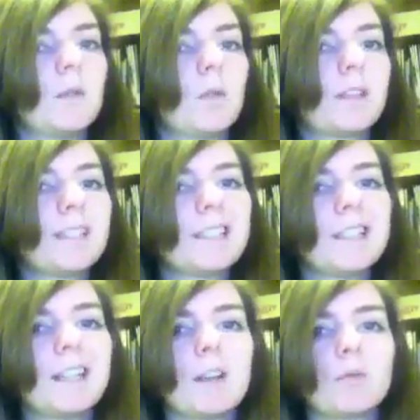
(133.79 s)
Northeast
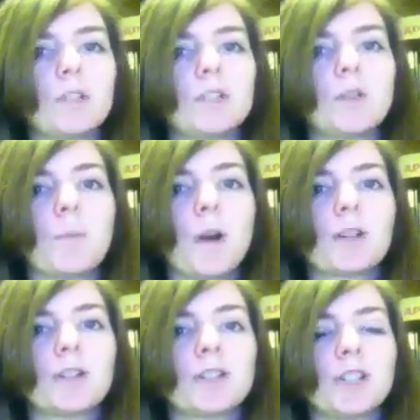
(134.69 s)
Indiana Regional
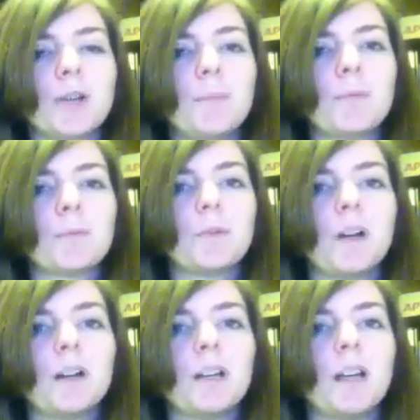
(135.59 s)
Partnership
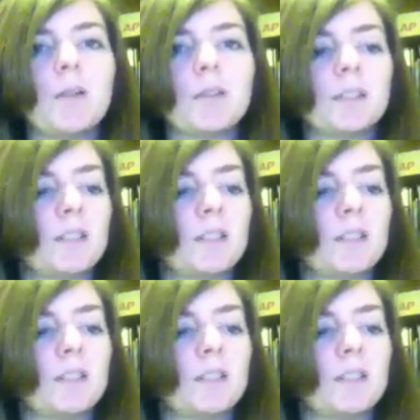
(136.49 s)
hosted